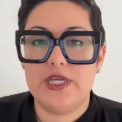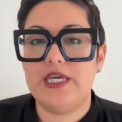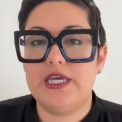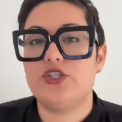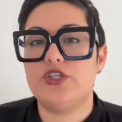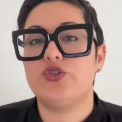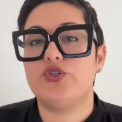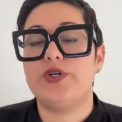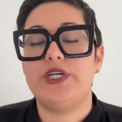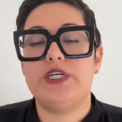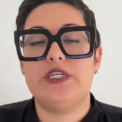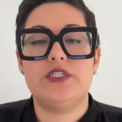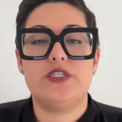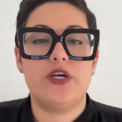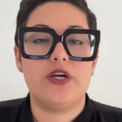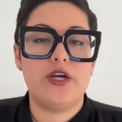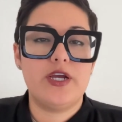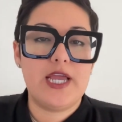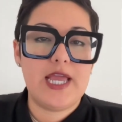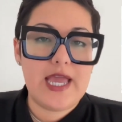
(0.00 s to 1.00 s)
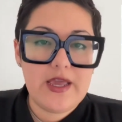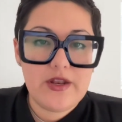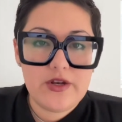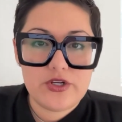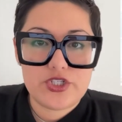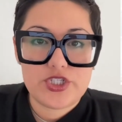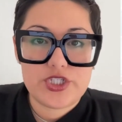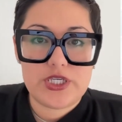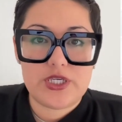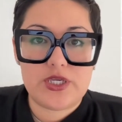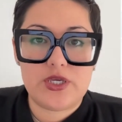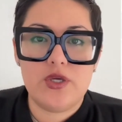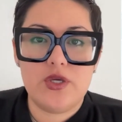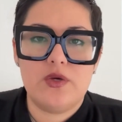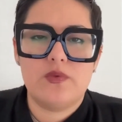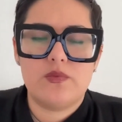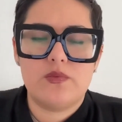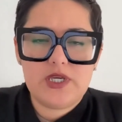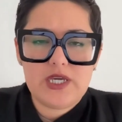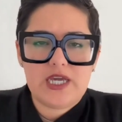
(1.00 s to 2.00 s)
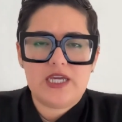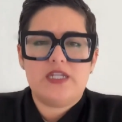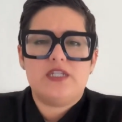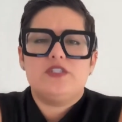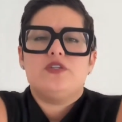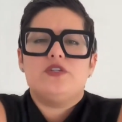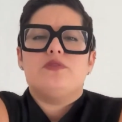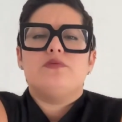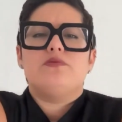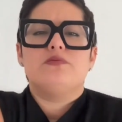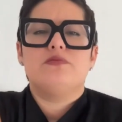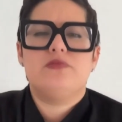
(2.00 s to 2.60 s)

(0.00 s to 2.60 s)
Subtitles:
It drains our energy. We kind of go,